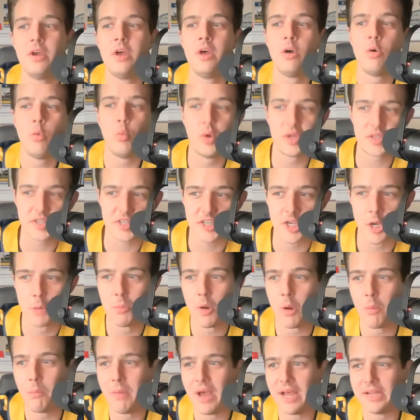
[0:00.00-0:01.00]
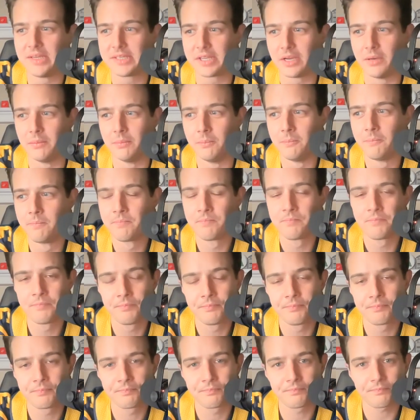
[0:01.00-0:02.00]
with some momentum.
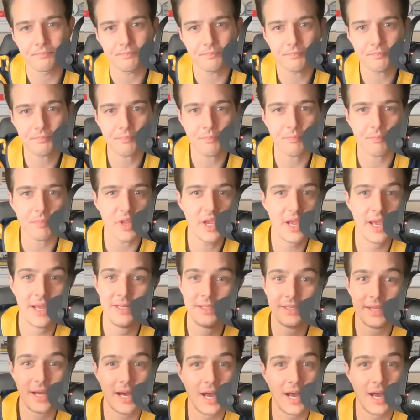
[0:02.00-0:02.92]
And